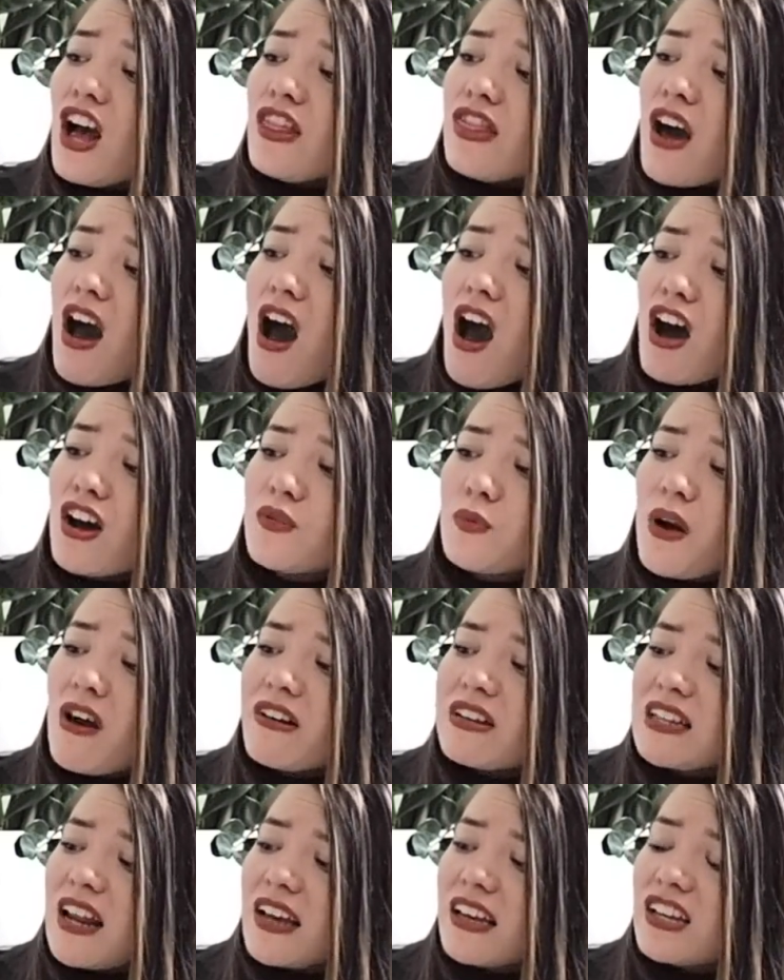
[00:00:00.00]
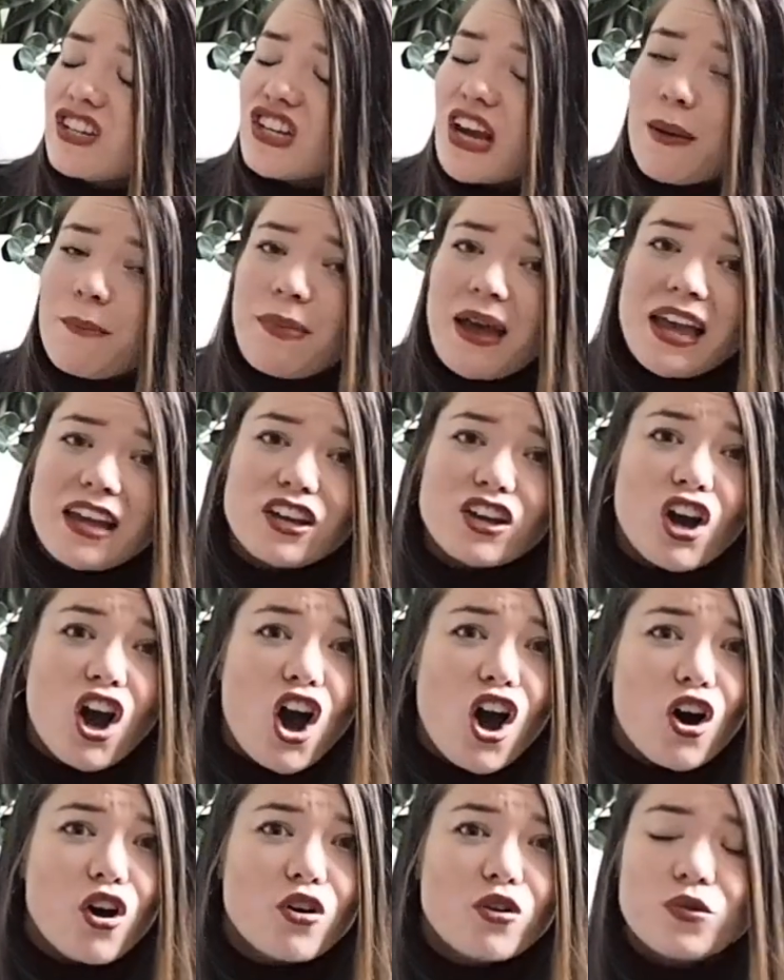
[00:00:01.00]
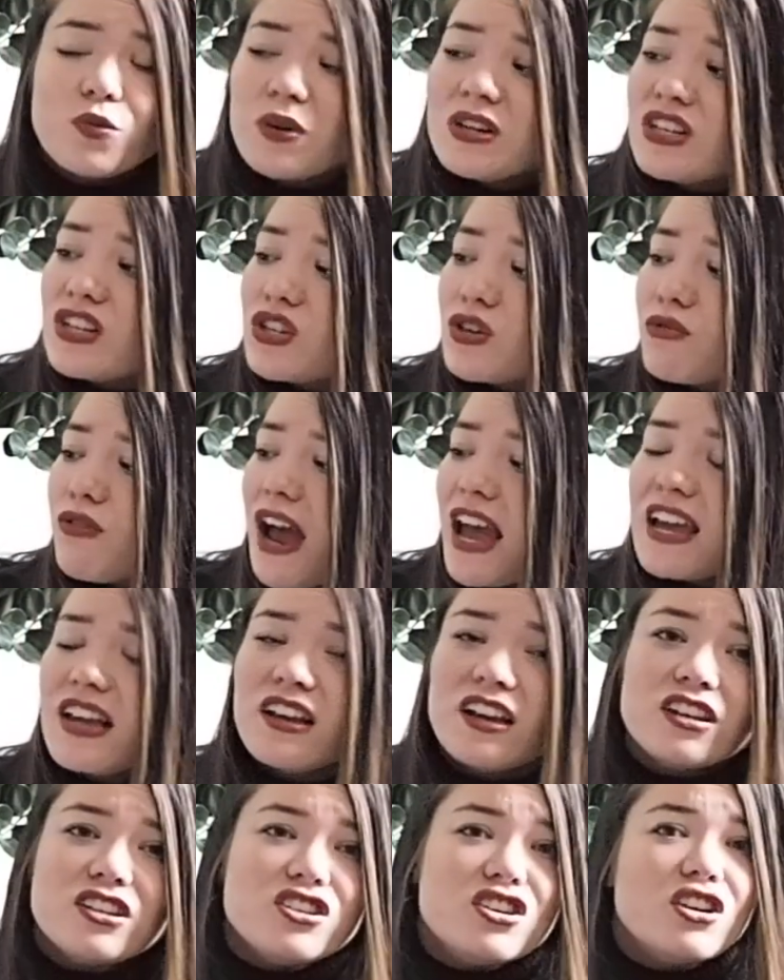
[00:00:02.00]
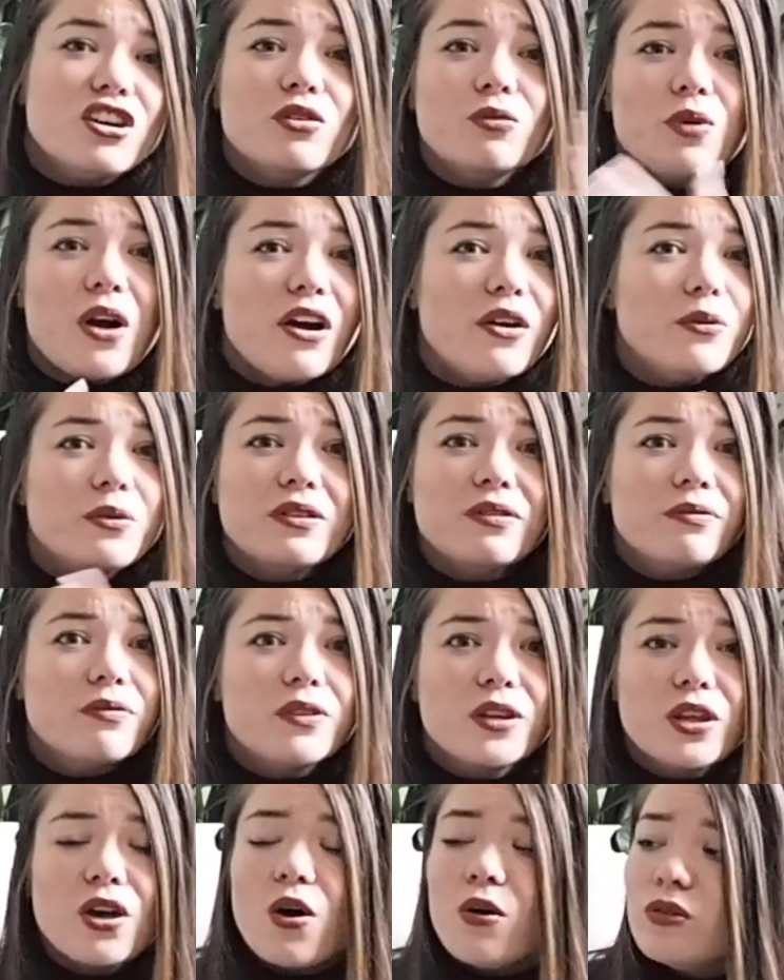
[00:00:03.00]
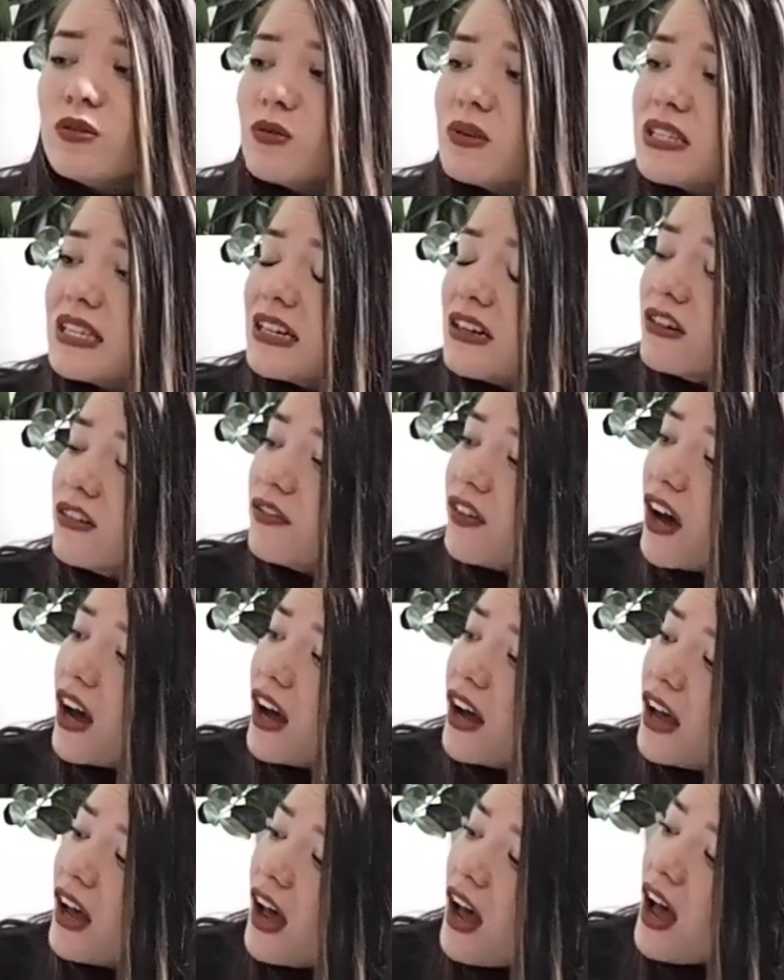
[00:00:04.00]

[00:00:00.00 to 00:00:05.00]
The hardware is like a champagne gold, which is great because you can wear it with gold or silver.